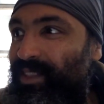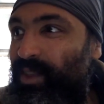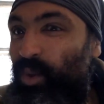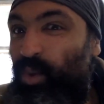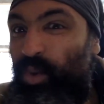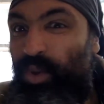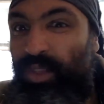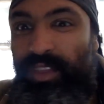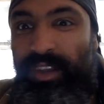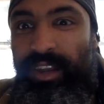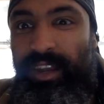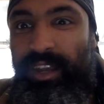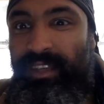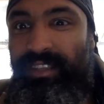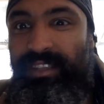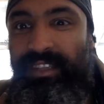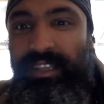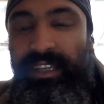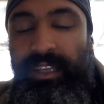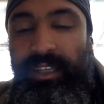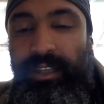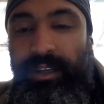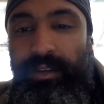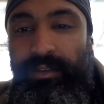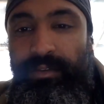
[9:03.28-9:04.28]
Orthodox
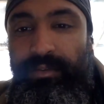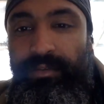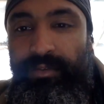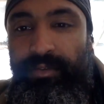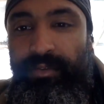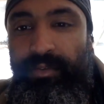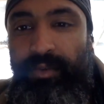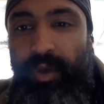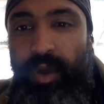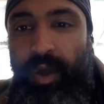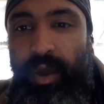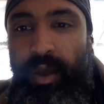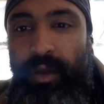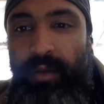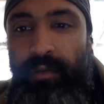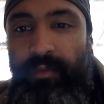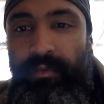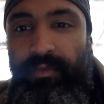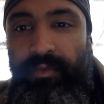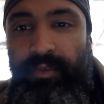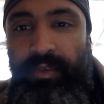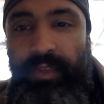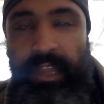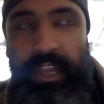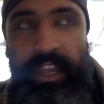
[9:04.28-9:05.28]
calendar,
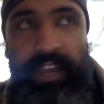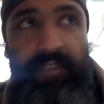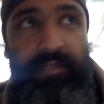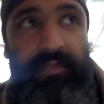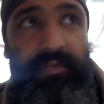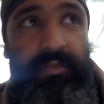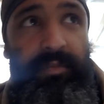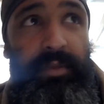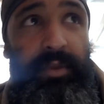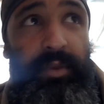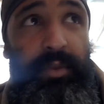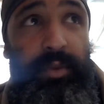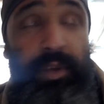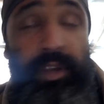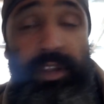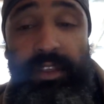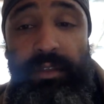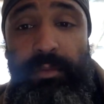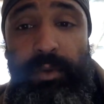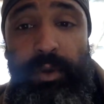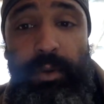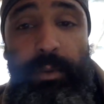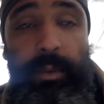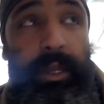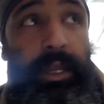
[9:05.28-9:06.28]
for lack of a good word at
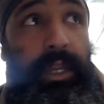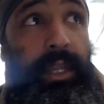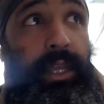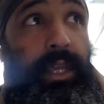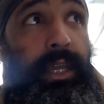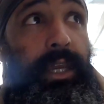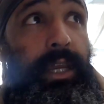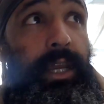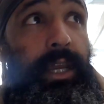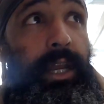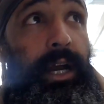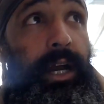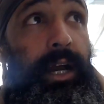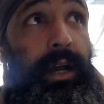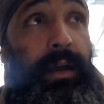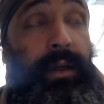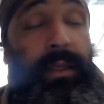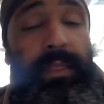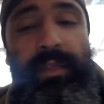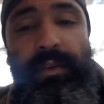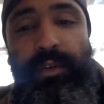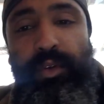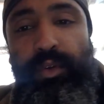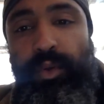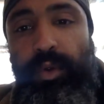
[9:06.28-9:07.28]
the moment.
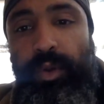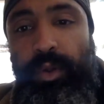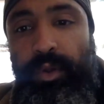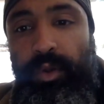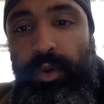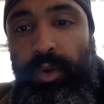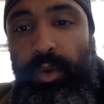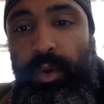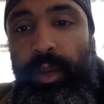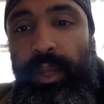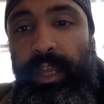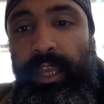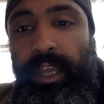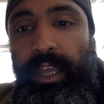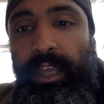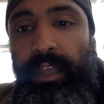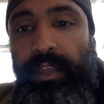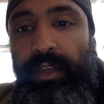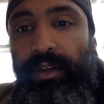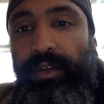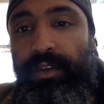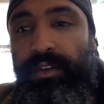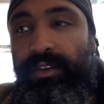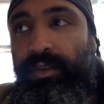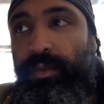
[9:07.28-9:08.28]
The Gregorian
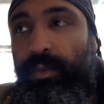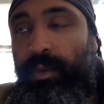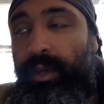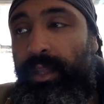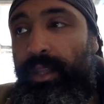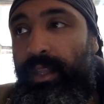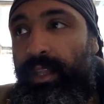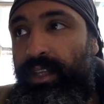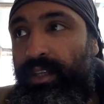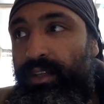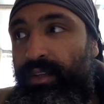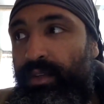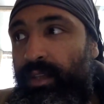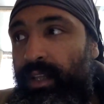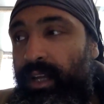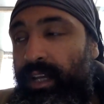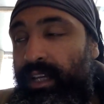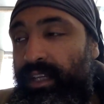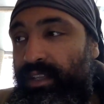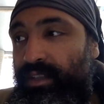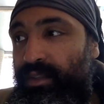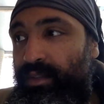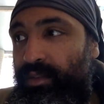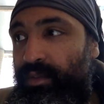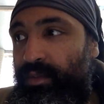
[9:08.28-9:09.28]
calendar is the one that
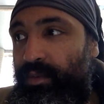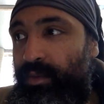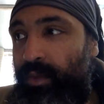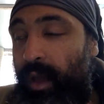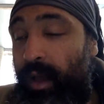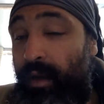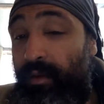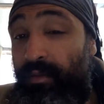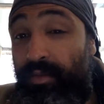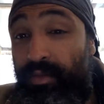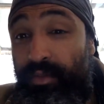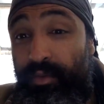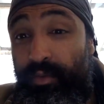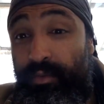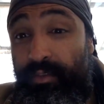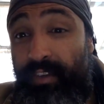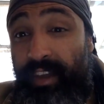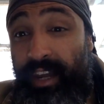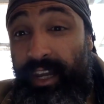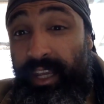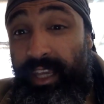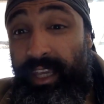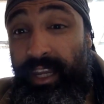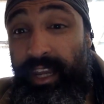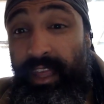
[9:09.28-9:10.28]
utilized through the
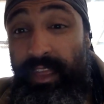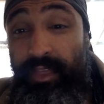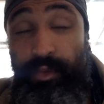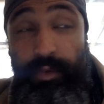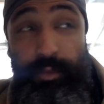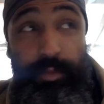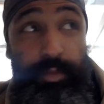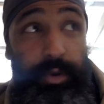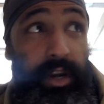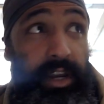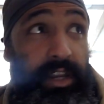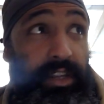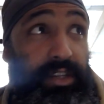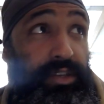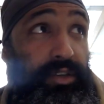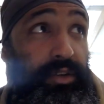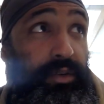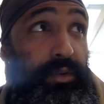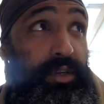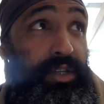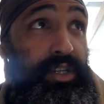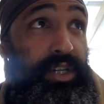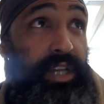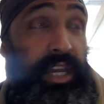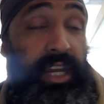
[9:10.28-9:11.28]
Vatican and through Protestant
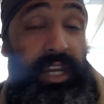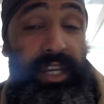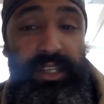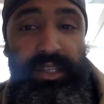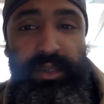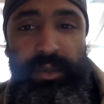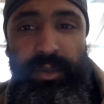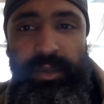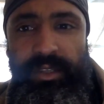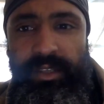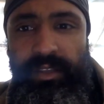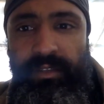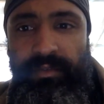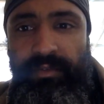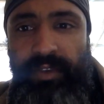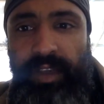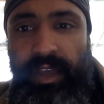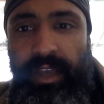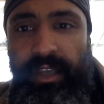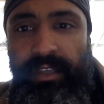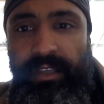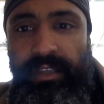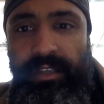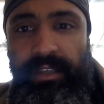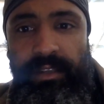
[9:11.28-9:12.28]
Christianity, so it's the
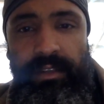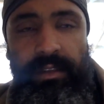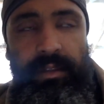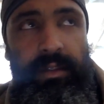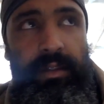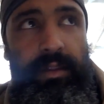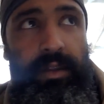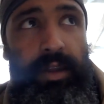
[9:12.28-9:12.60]
vast